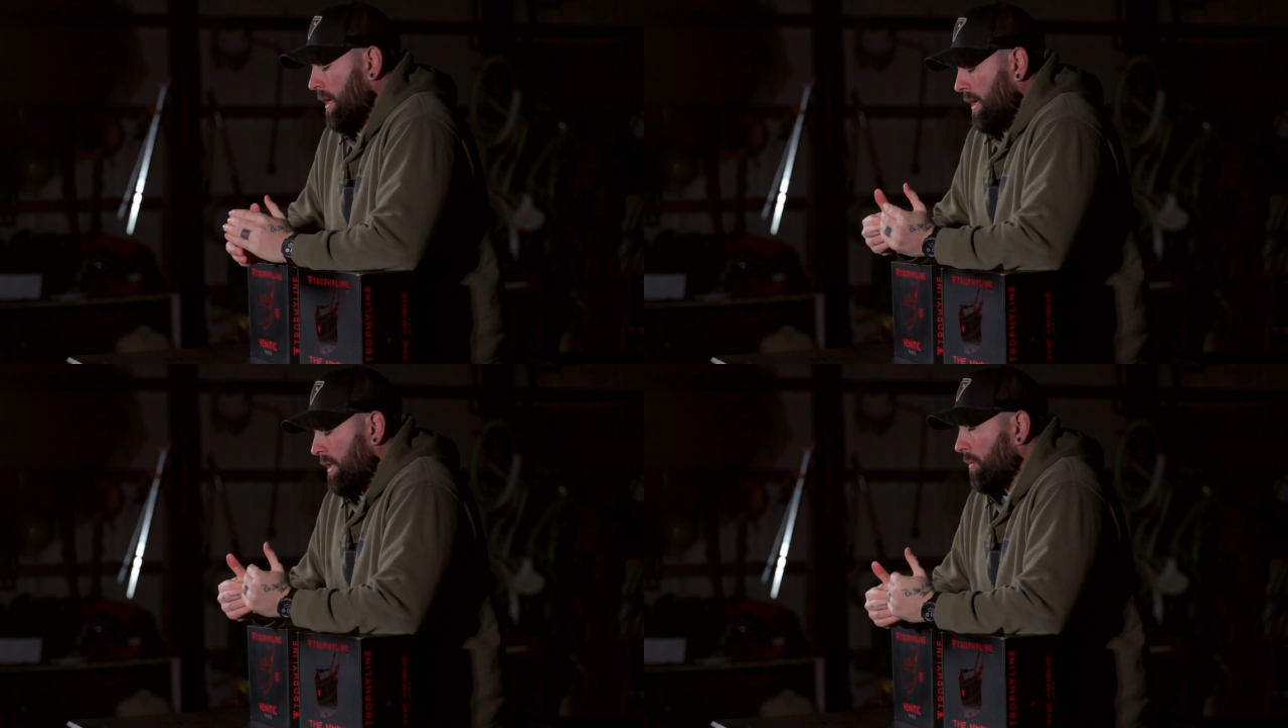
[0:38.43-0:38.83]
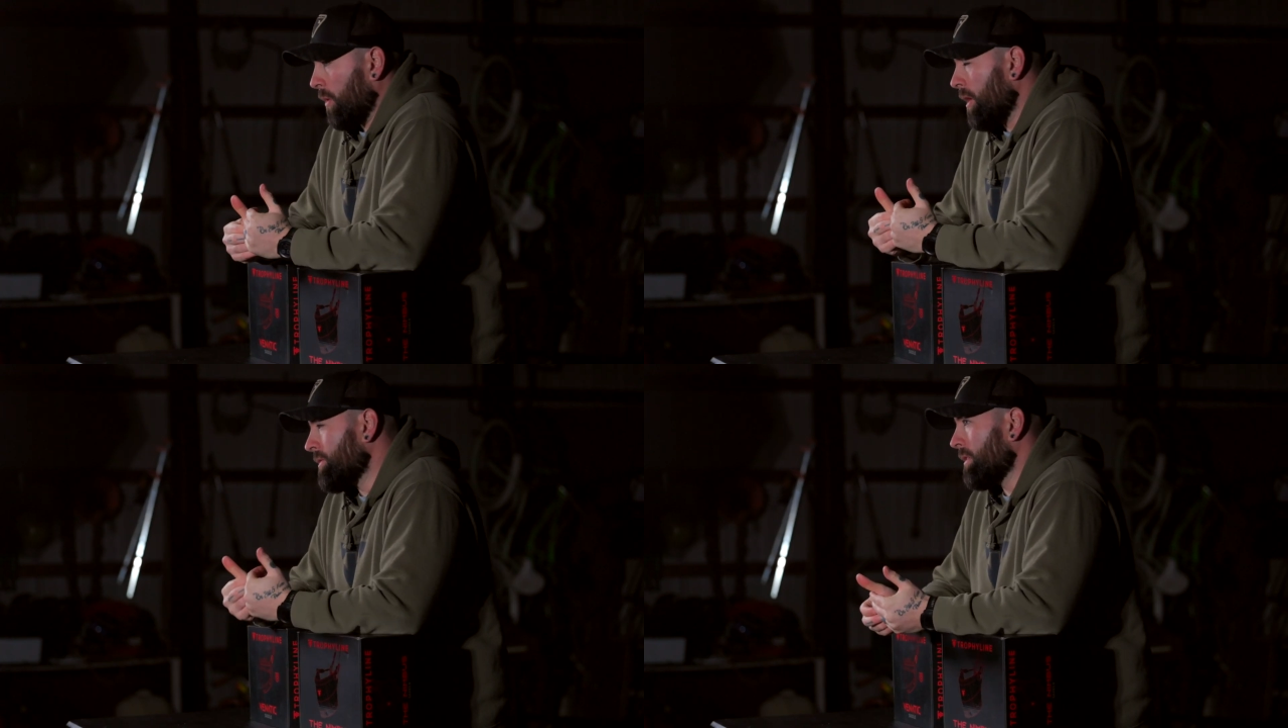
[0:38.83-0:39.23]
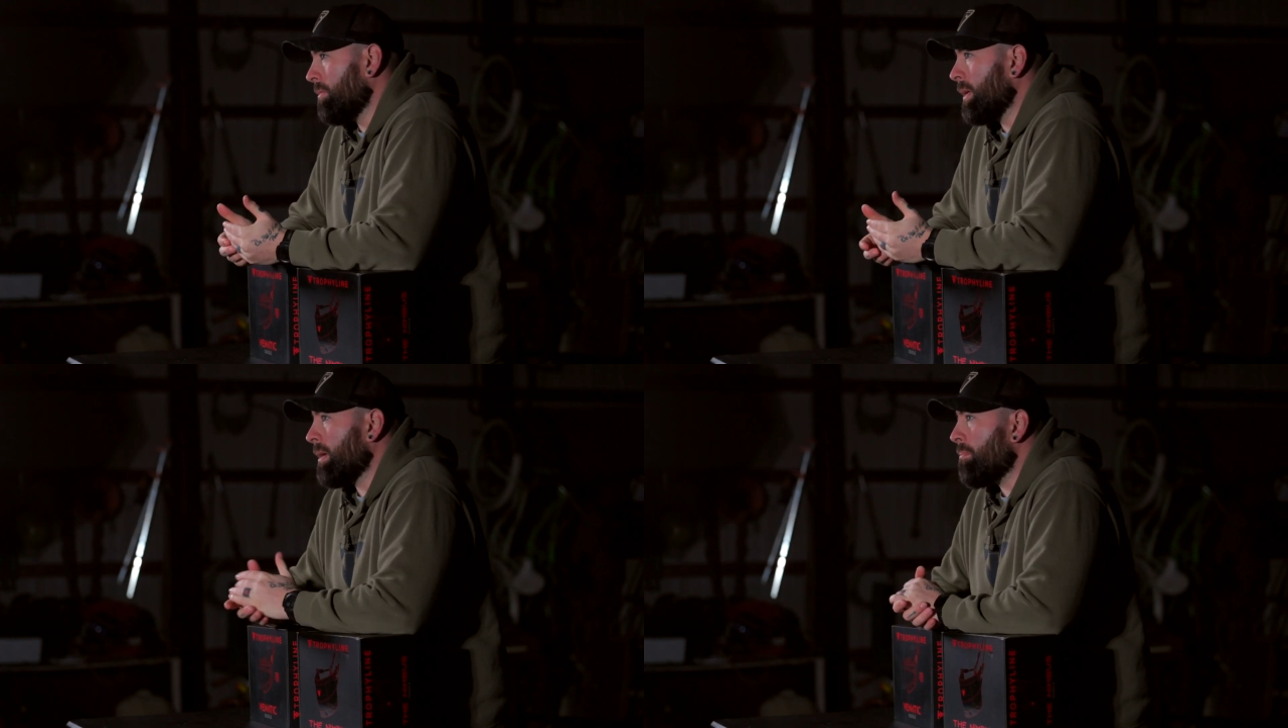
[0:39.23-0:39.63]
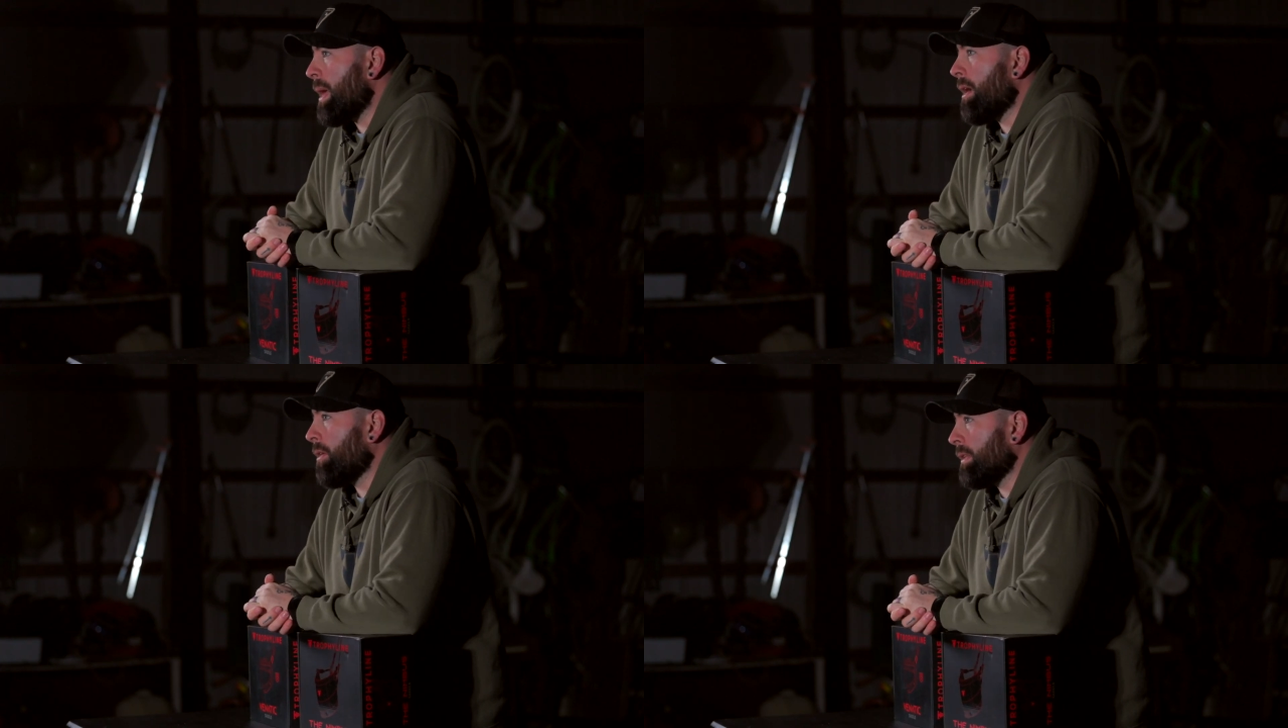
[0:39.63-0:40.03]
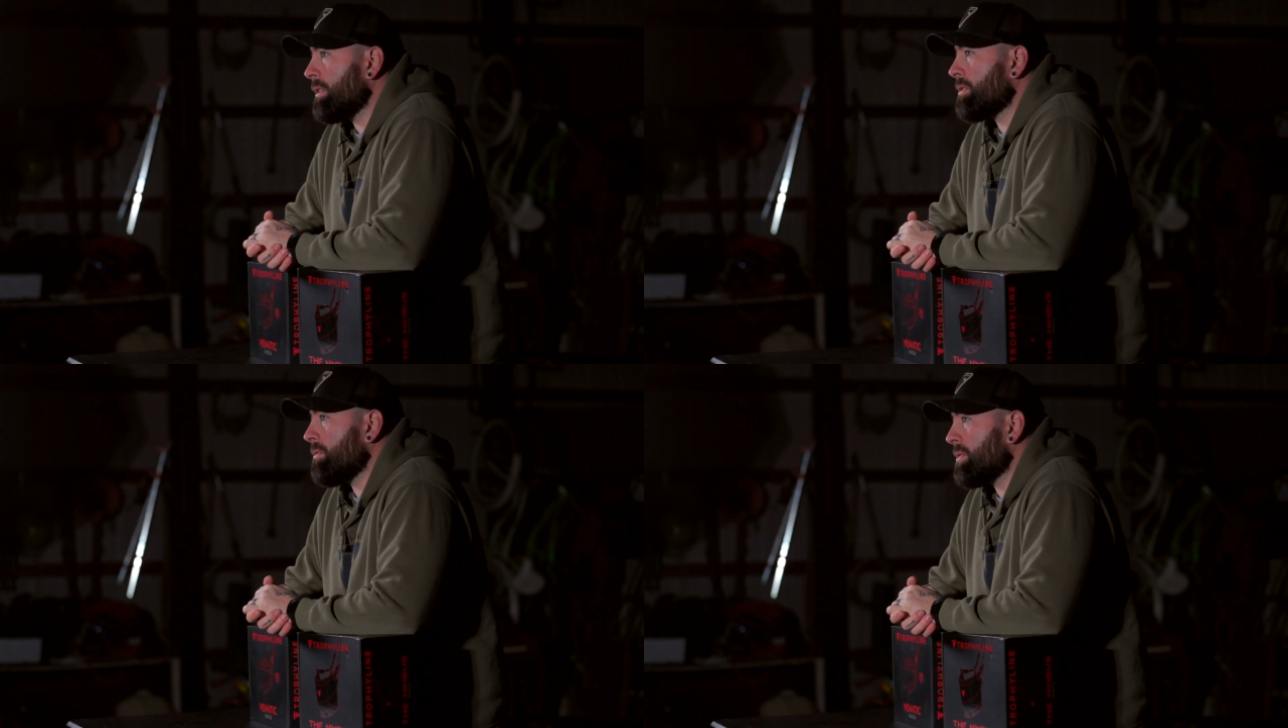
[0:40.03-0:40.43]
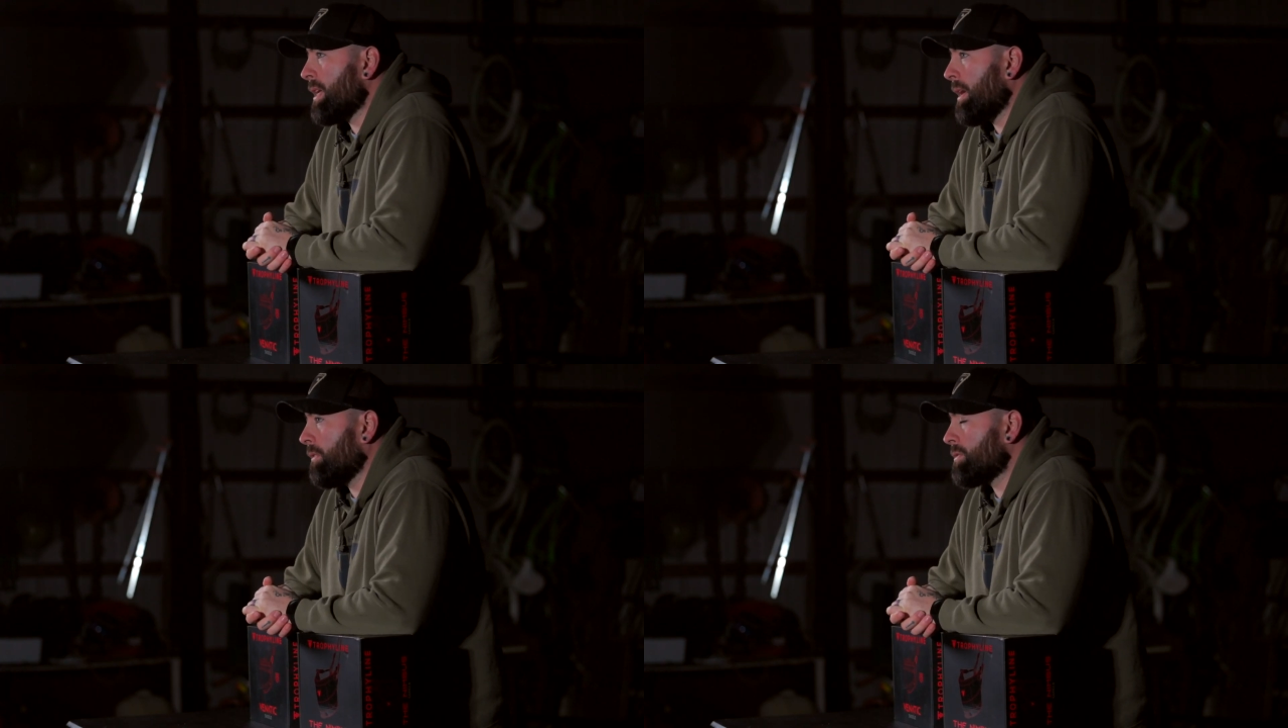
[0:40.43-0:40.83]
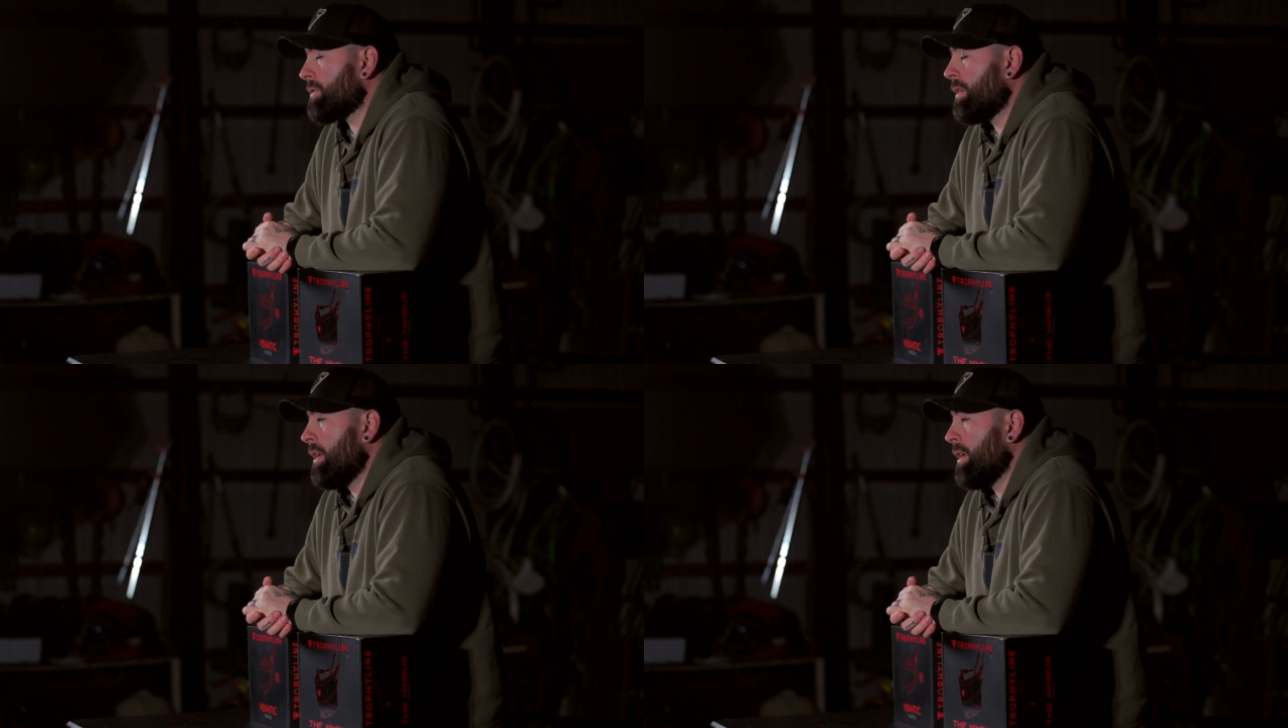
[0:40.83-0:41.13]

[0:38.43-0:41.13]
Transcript: and then we're also going to be comparing these two saddles,